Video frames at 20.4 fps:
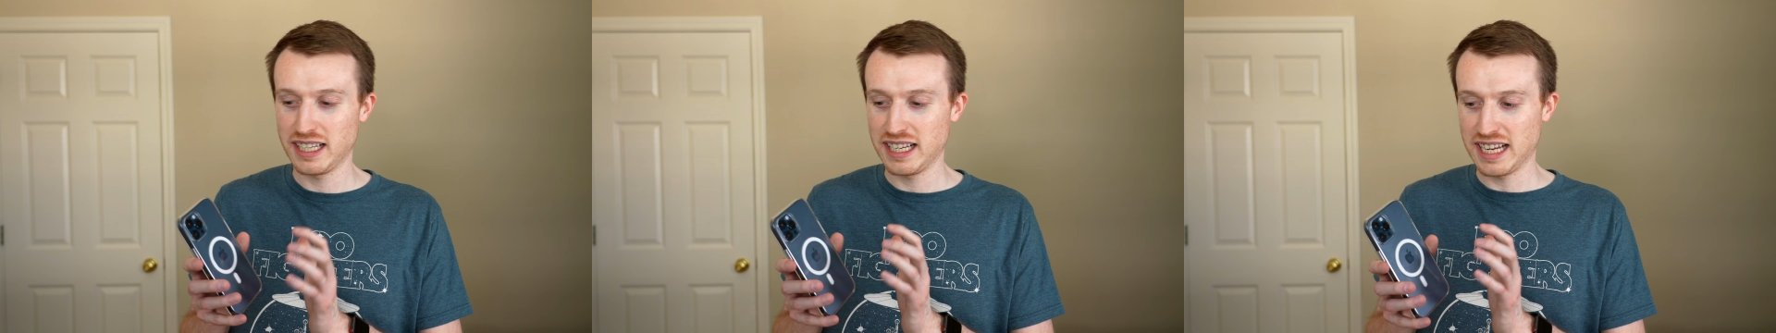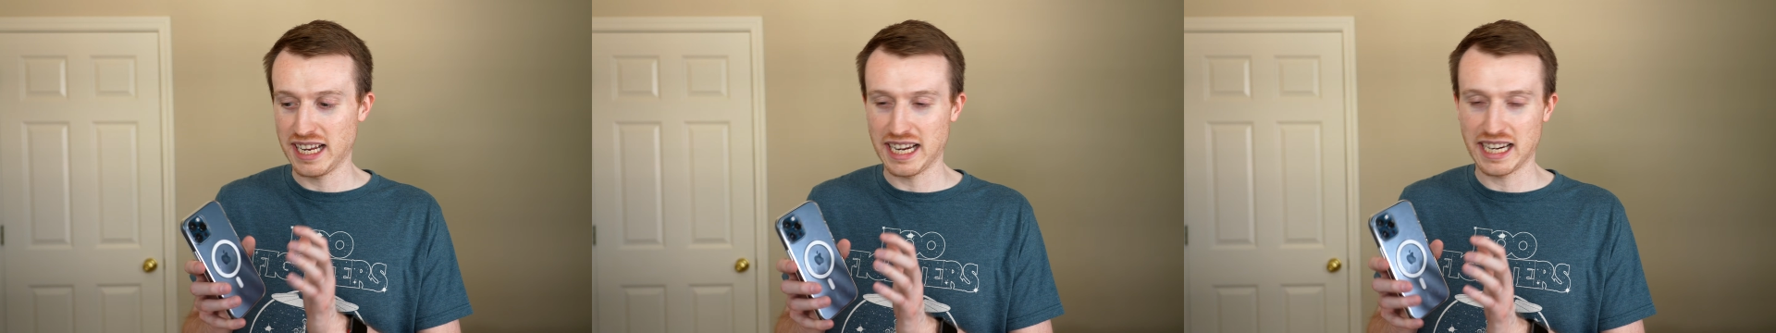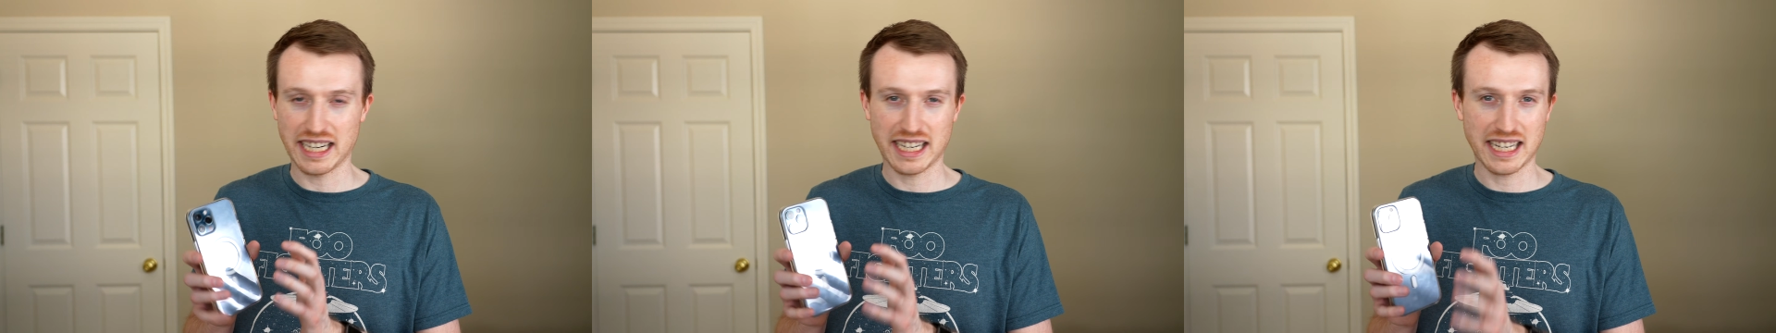
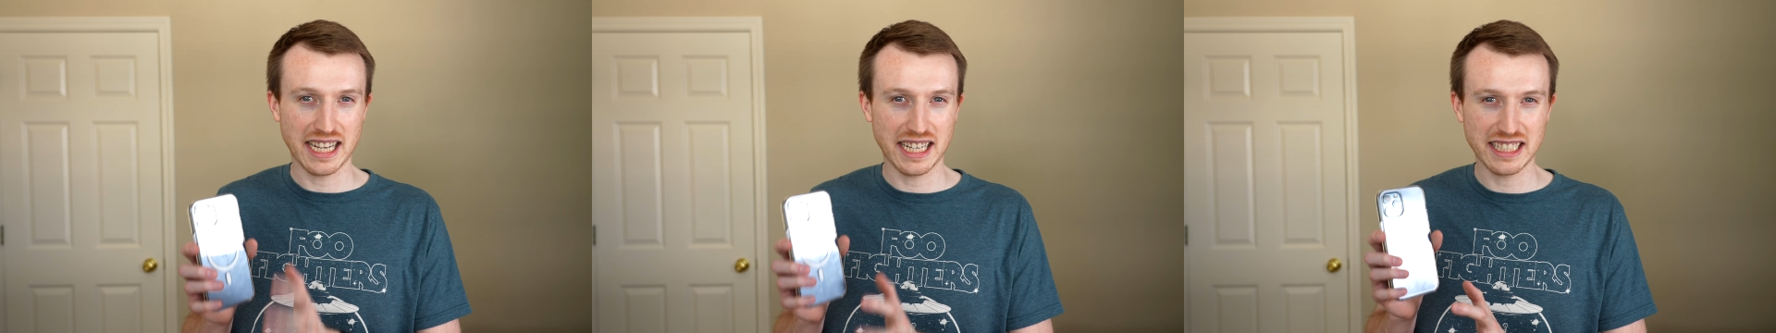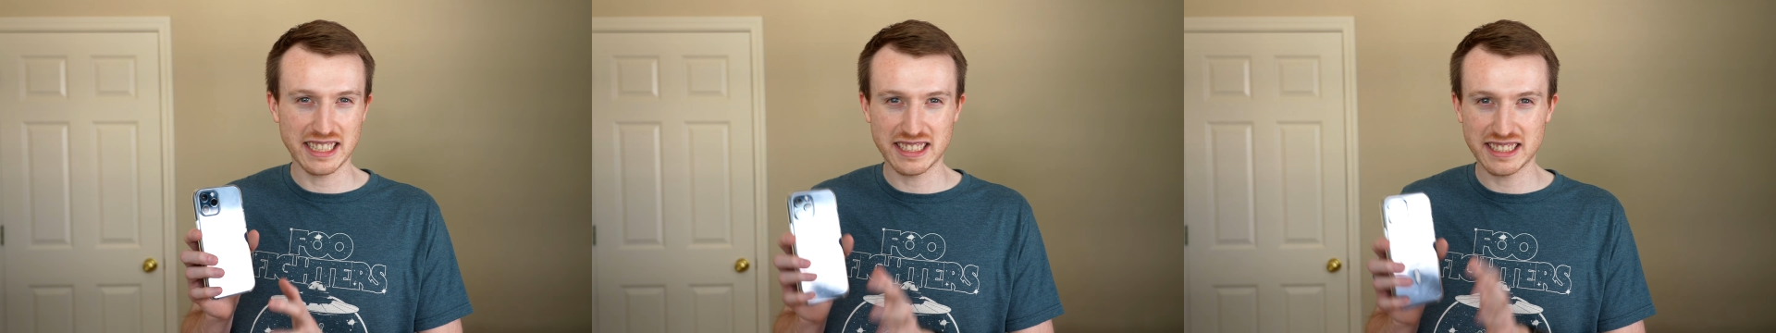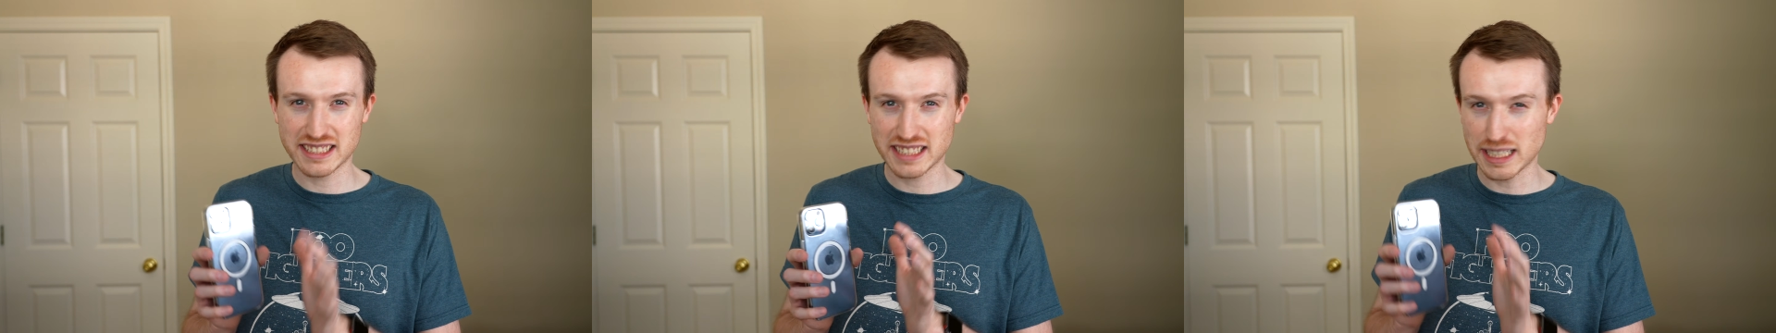and kind
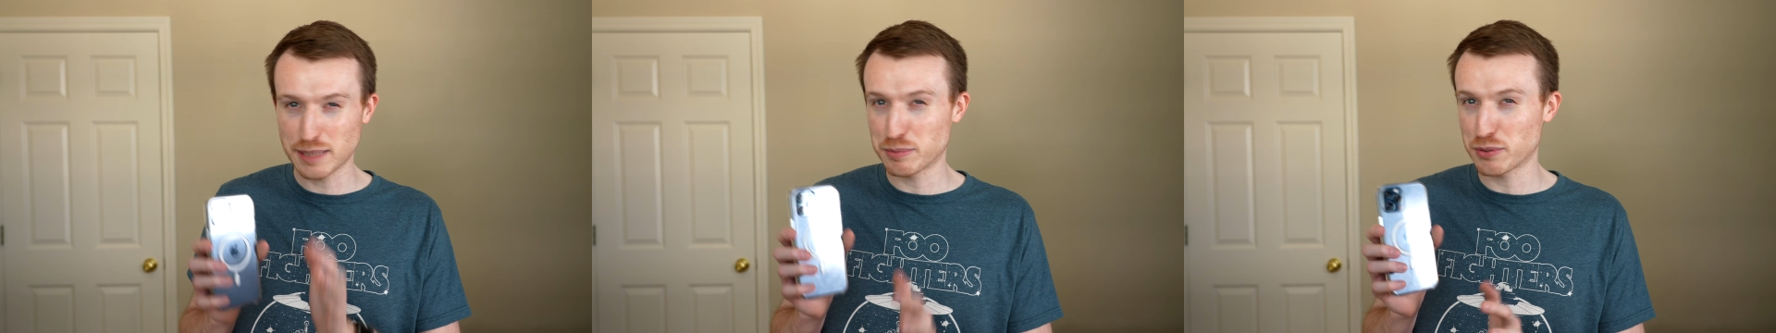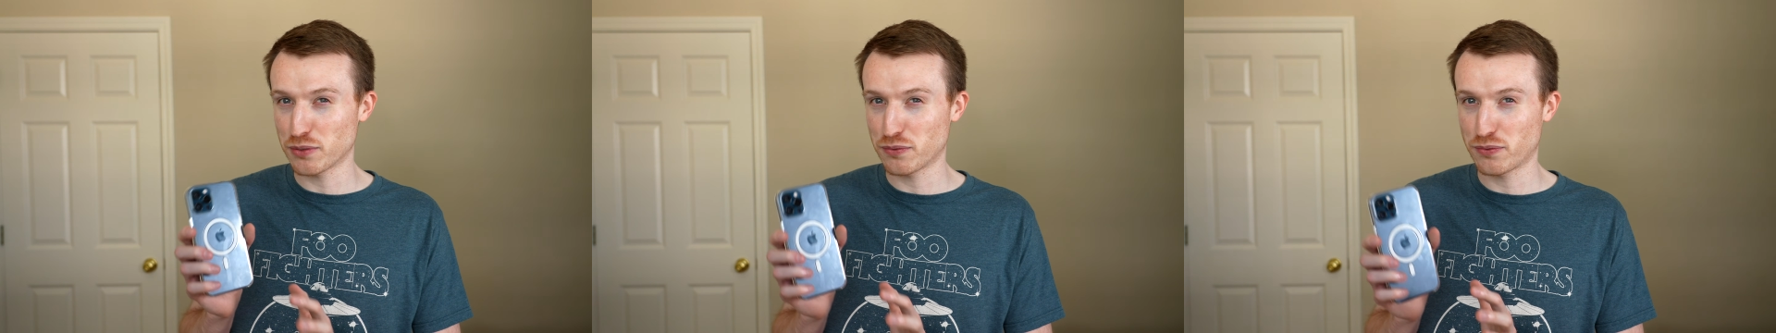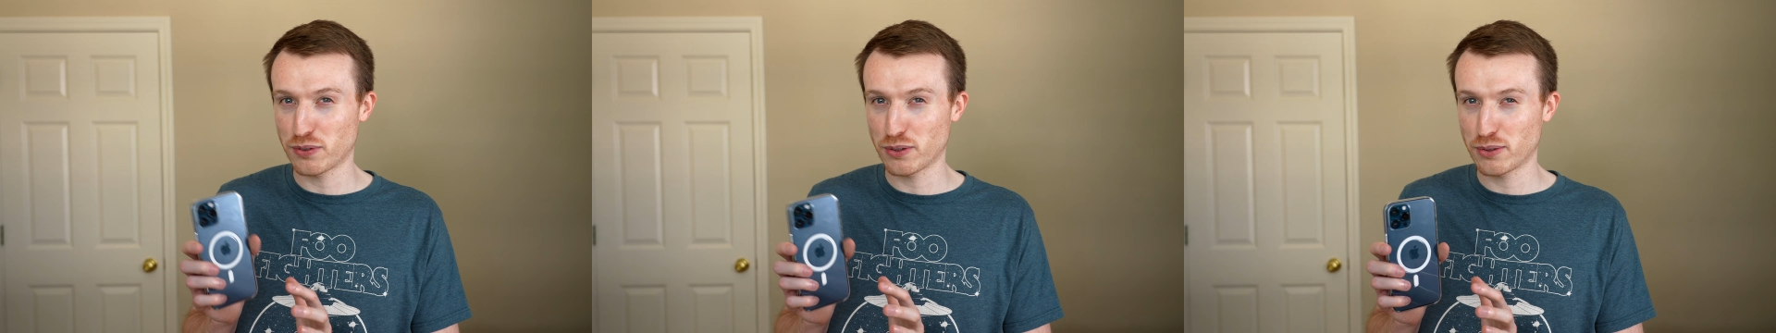of just keeps
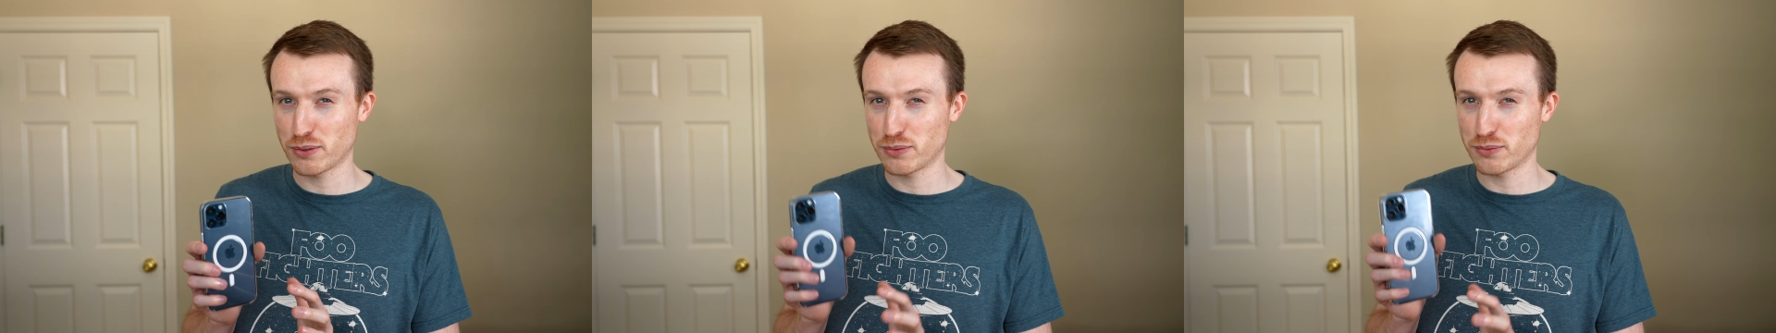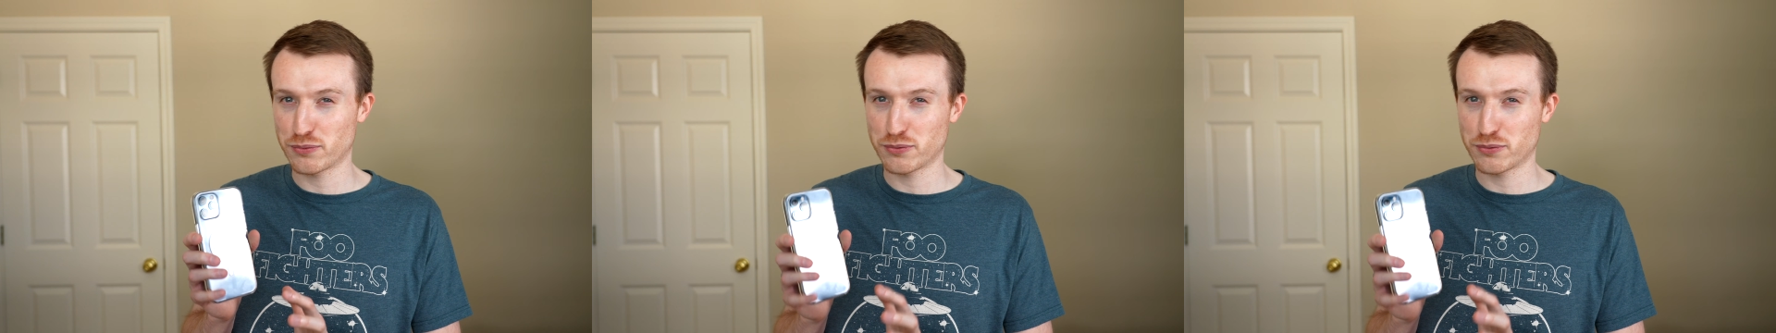your phone